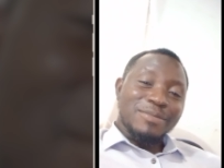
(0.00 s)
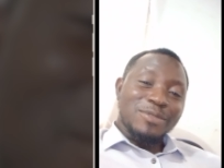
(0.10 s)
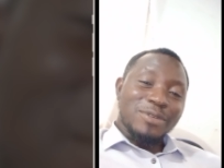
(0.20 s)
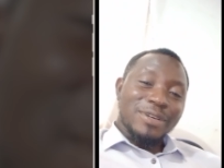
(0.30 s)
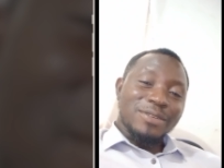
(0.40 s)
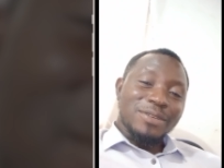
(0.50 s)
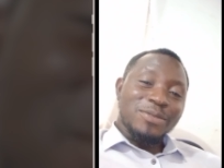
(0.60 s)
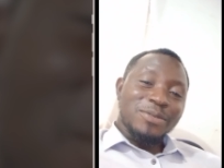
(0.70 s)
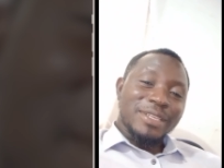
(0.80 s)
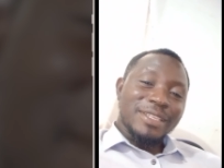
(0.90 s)
keep doing what you're
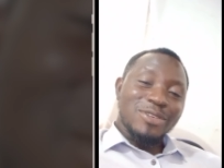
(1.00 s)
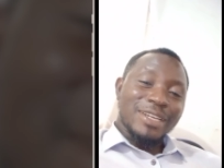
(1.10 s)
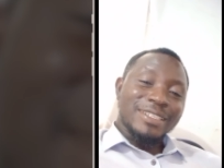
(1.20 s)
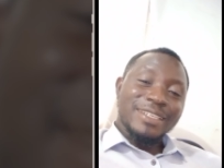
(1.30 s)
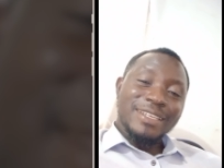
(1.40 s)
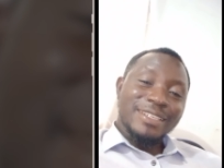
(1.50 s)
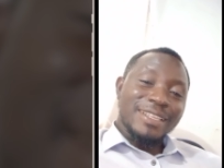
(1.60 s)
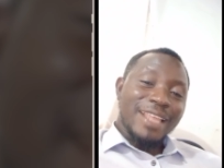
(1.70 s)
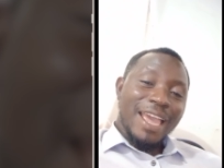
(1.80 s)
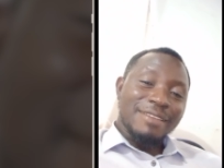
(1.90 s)
doing. You are
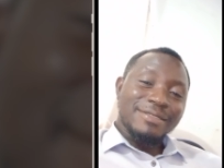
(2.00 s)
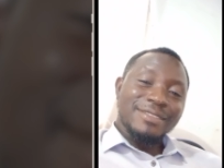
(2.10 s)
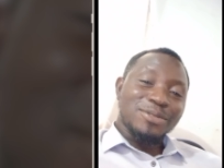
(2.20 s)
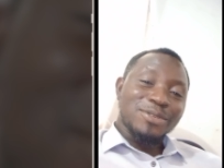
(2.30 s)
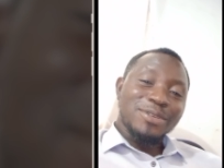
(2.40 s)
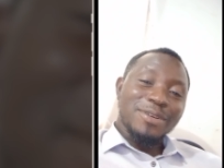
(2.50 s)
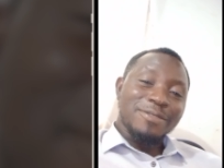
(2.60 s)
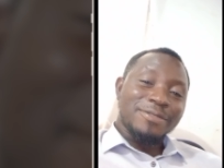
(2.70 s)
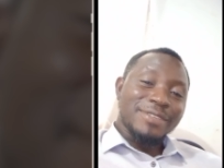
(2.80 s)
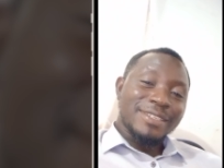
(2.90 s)
changing lives through
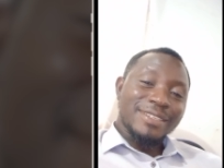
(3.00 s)
your free